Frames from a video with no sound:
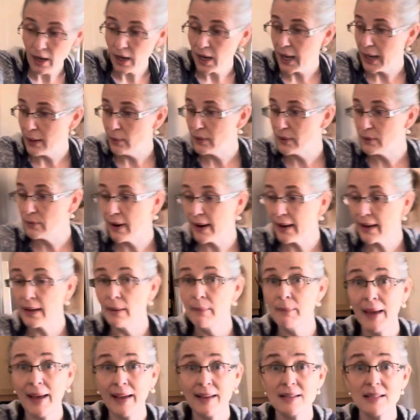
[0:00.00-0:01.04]
I would
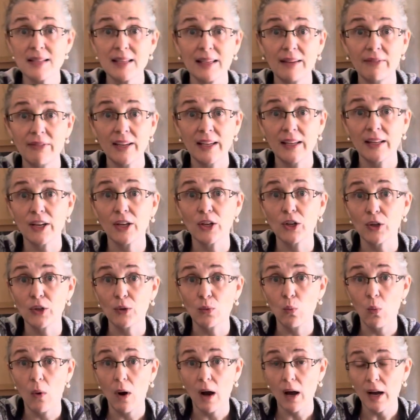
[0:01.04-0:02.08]
recommend giving it a
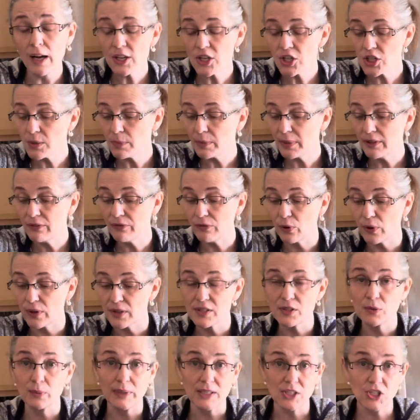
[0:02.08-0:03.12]
good wash before
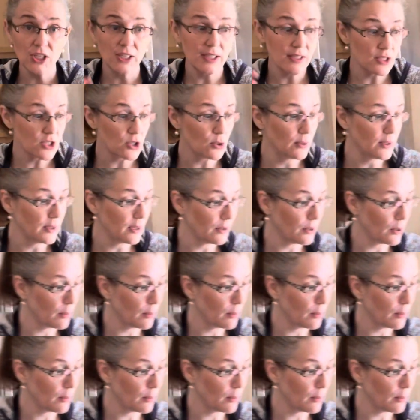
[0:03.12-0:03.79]
switching to another